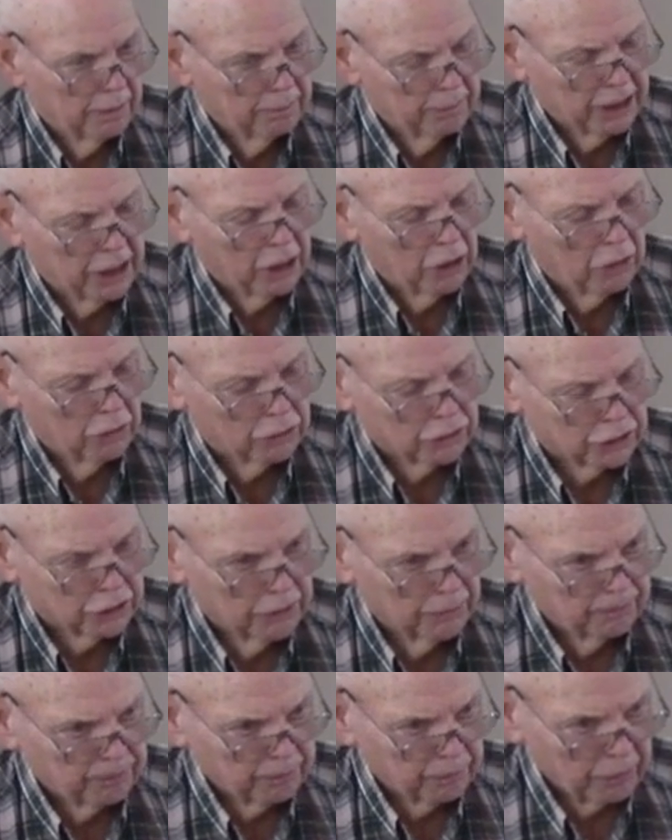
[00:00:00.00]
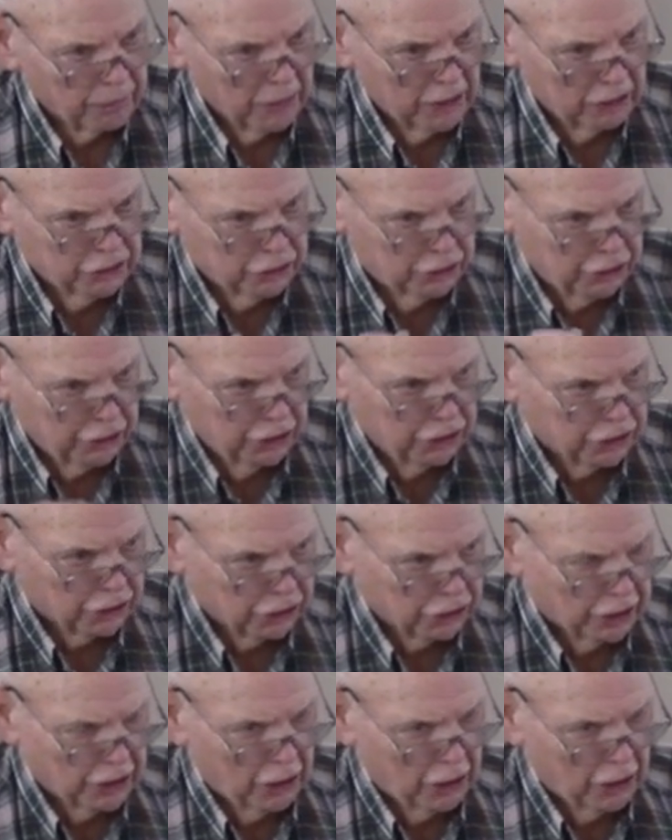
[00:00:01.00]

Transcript: because Jesus